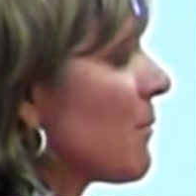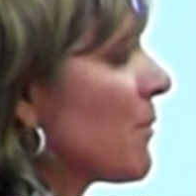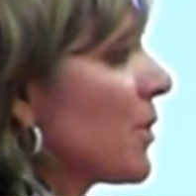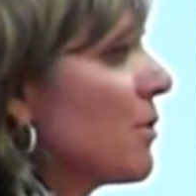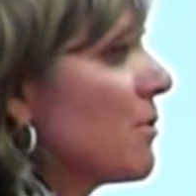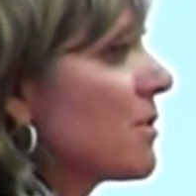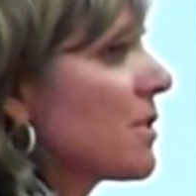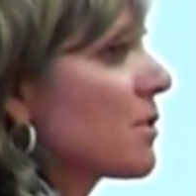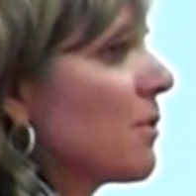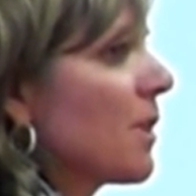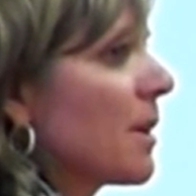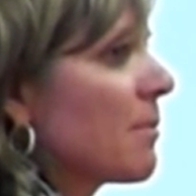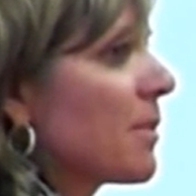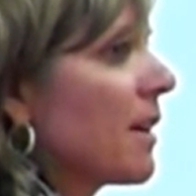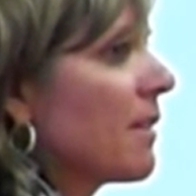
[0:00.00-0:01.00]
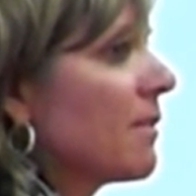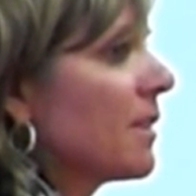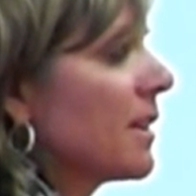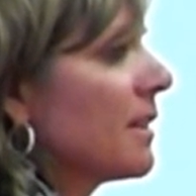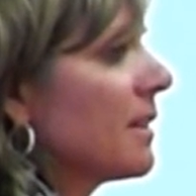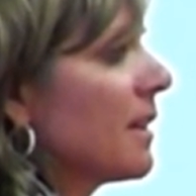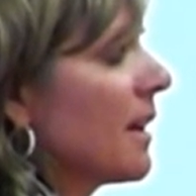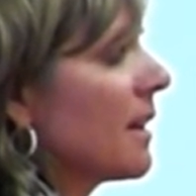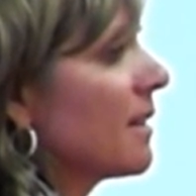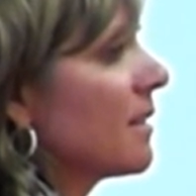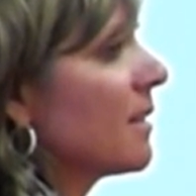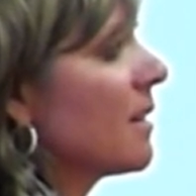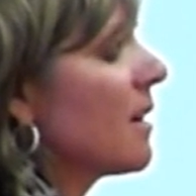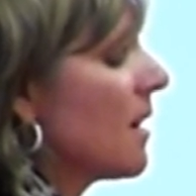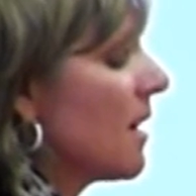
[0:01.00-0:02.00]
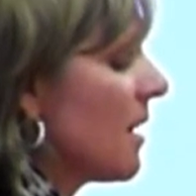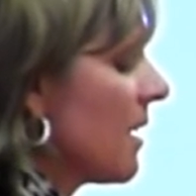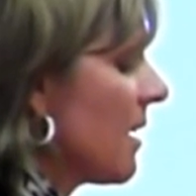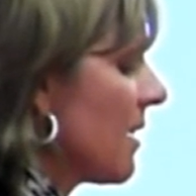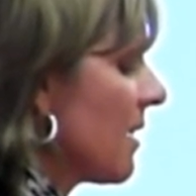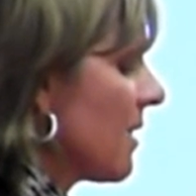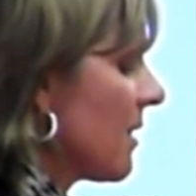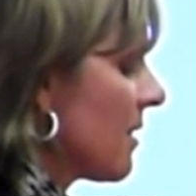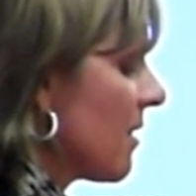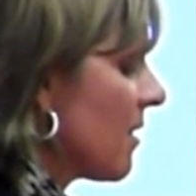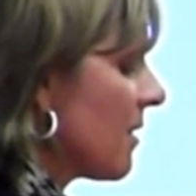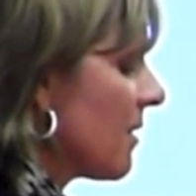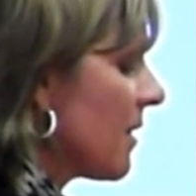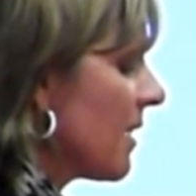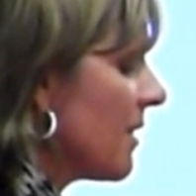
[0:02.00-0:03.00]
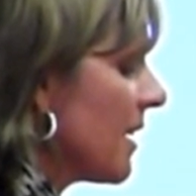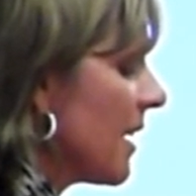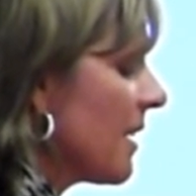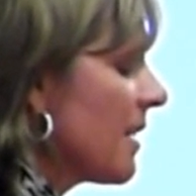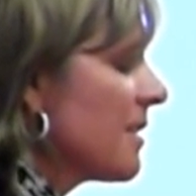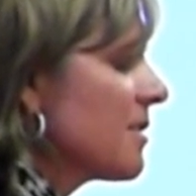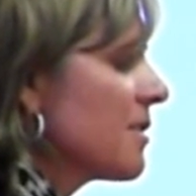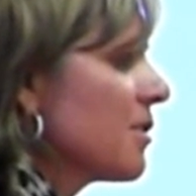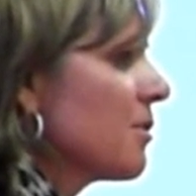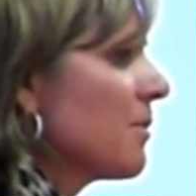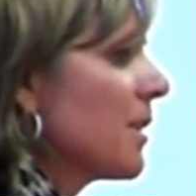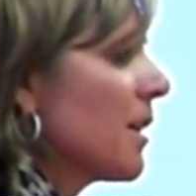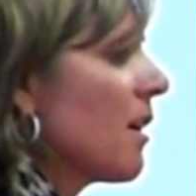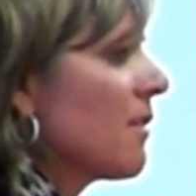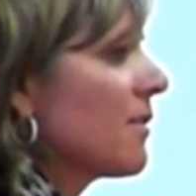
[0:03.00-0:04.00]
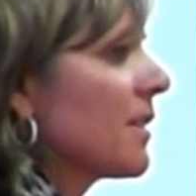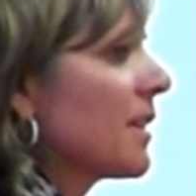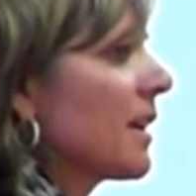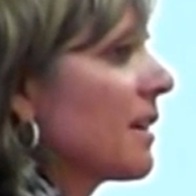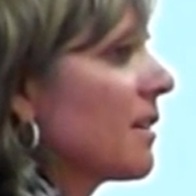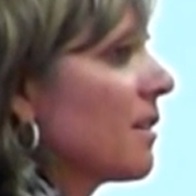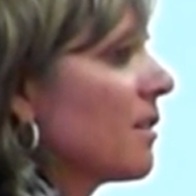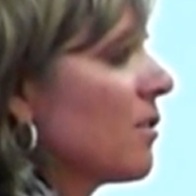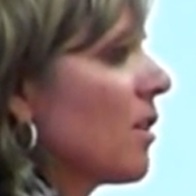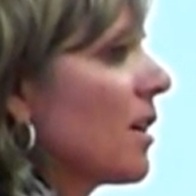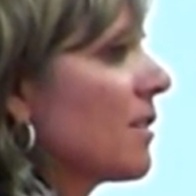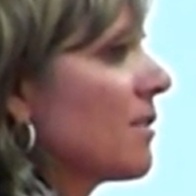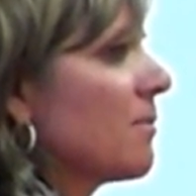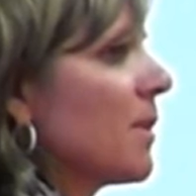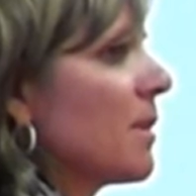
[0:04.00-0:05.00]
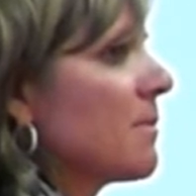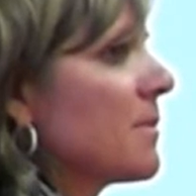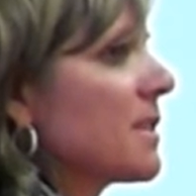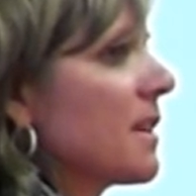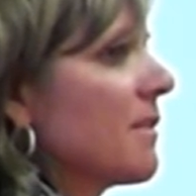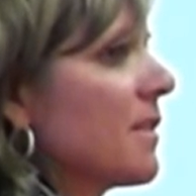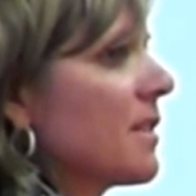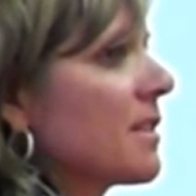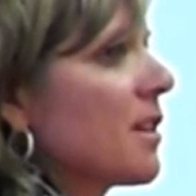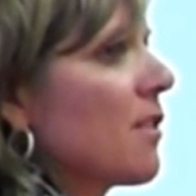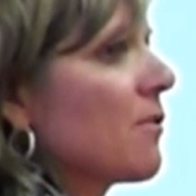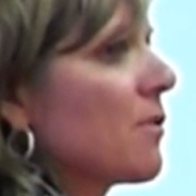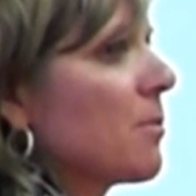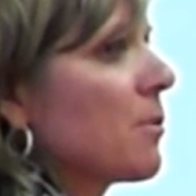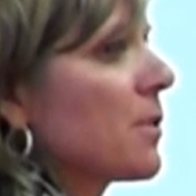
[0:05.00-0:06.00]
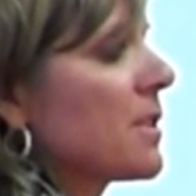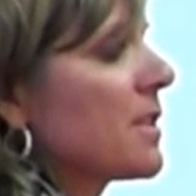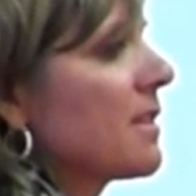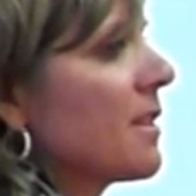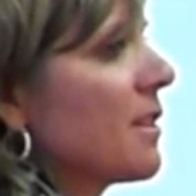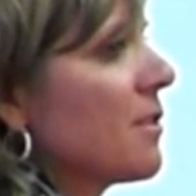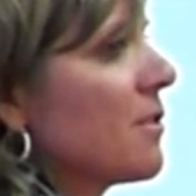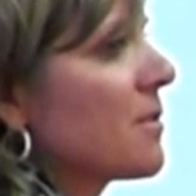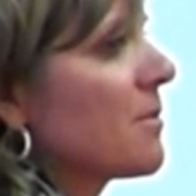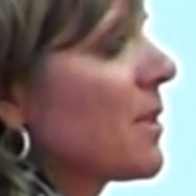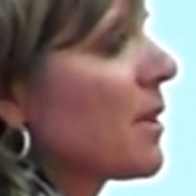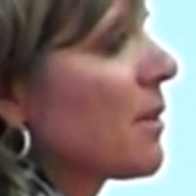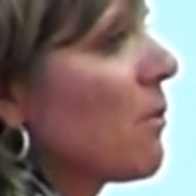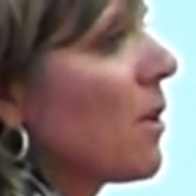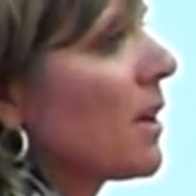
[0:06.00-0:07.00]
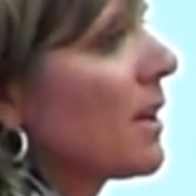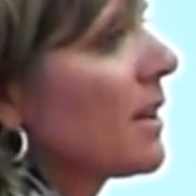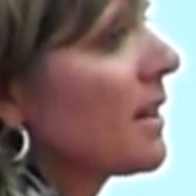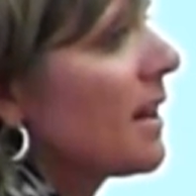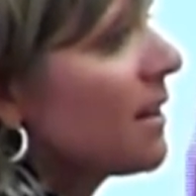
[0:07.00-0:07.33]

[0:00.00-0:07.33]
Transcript: use is quite prevalent, and in the NICU we often get a lot of moms giving self-reports that they use marijuana,